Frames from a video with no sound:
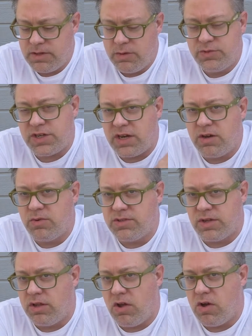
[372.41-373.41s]
which I know is
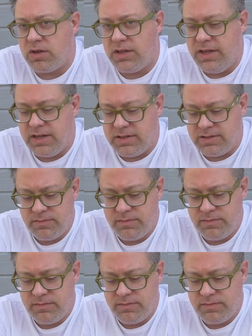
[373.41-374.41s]
a long lens.
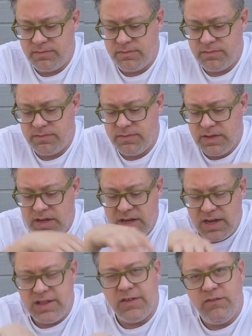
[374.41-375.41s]

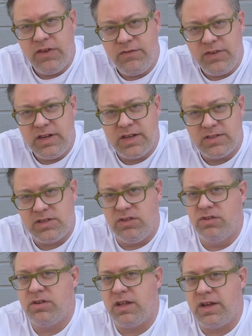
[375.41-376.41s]
And the 50 doesn't
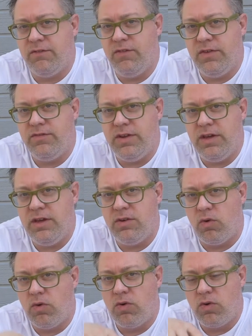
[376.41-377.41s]
look like a 50
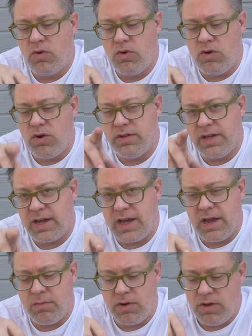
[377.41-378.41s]
on that
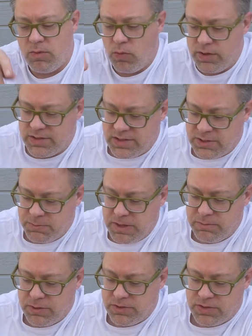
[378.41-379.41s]
camera with the
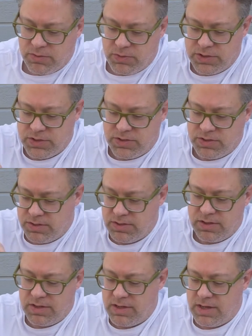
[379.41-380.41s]
speed booster, which is
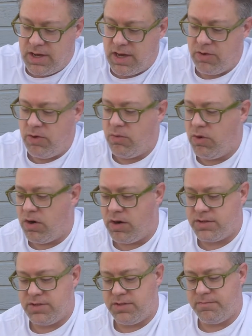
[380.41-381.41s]
how it
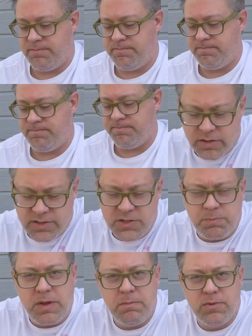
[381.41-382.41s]
works. On the
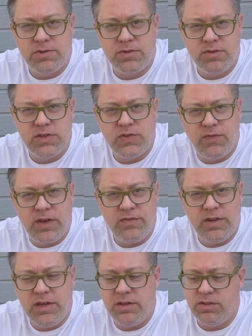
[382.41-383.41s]
speed booster, this
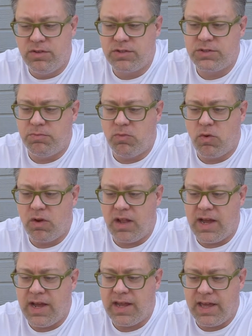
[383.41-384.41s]
50 looks more
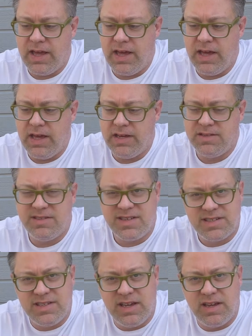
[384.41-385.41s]
like a
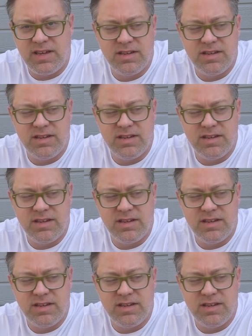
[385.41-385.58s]
60,